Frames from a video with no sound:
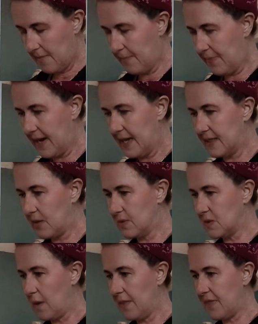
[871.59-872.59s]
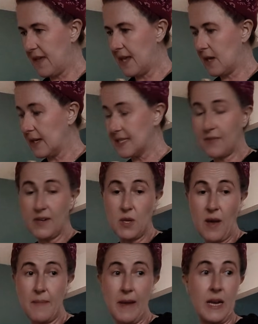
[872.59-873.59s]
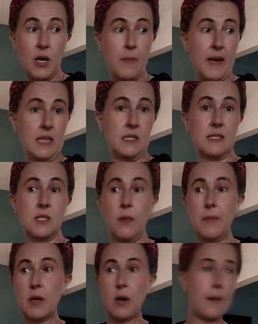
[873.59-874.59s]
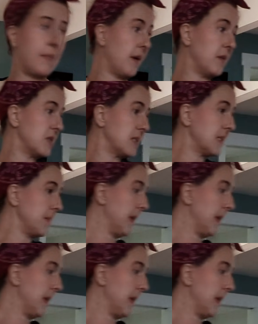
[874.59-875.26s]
But there was one thing, except for I don't have my earbuds. So let me grab those just a